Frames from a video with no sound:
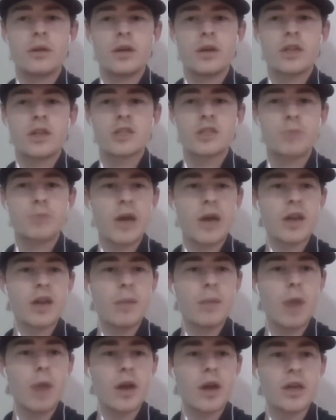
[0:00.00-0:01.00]

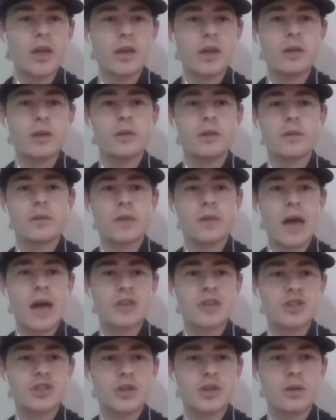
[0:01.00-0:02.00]
spending money
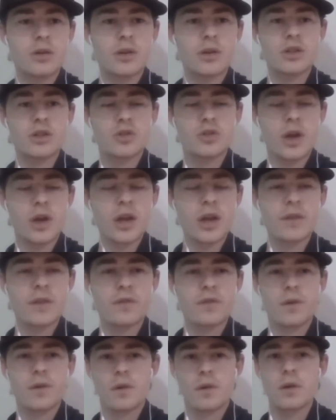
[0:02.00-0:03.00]
last year and trading
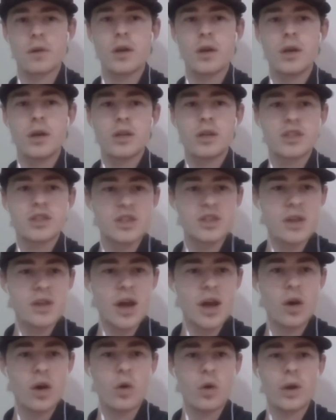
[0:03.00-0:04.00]
for
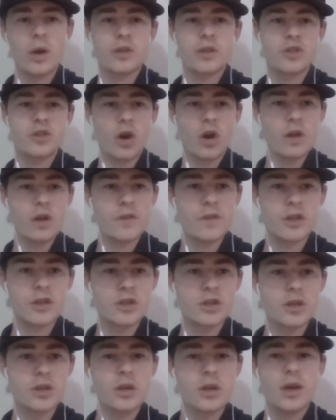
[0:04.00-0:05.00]
Snell and
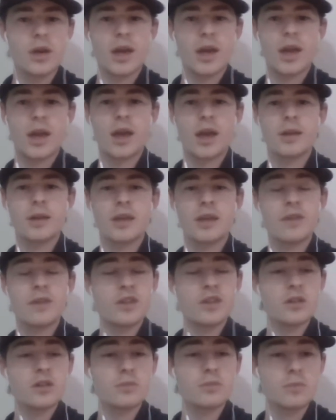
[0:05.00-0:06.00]
Darvish and
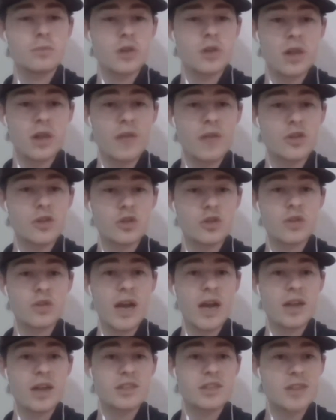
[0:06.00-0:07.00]
giving Clevinger
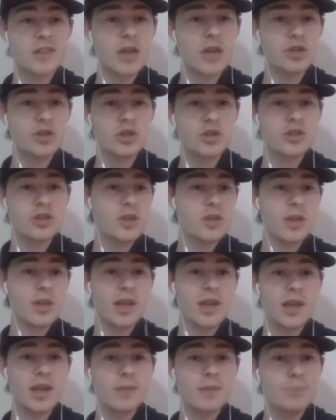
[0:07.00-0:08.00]
that extension so that
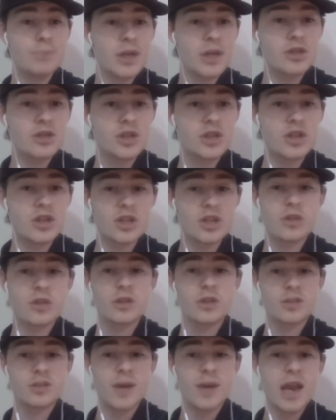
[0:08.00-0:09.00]
he can pitch this year,
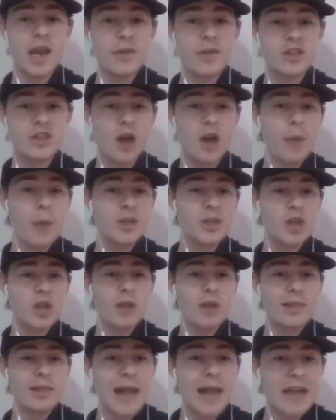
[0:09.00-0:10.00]
despite having Tommy
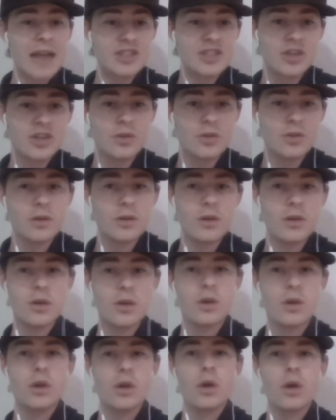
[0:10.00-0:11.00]
John last year?
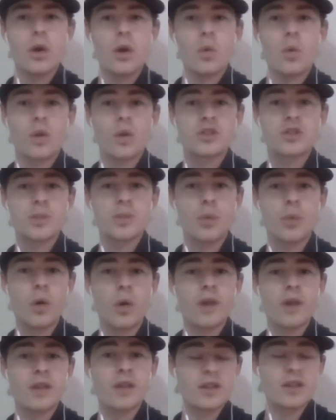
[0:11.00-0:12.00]
What's the
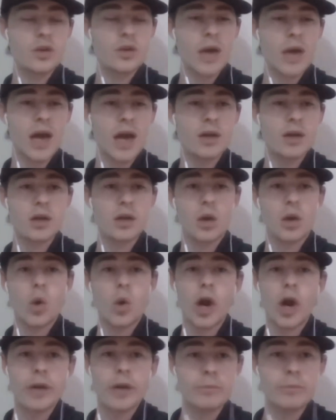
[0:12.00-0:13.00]
point that you had in
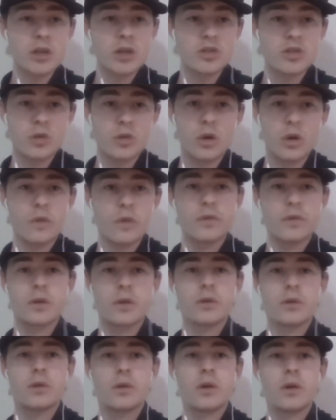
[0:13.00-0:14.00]
acquiring Musgrove?
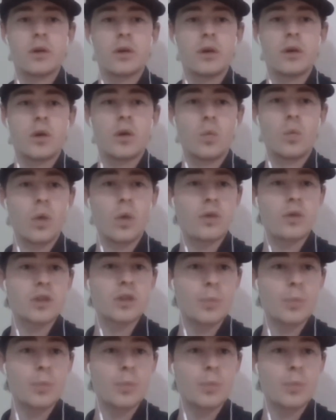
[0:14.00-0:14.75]
What was the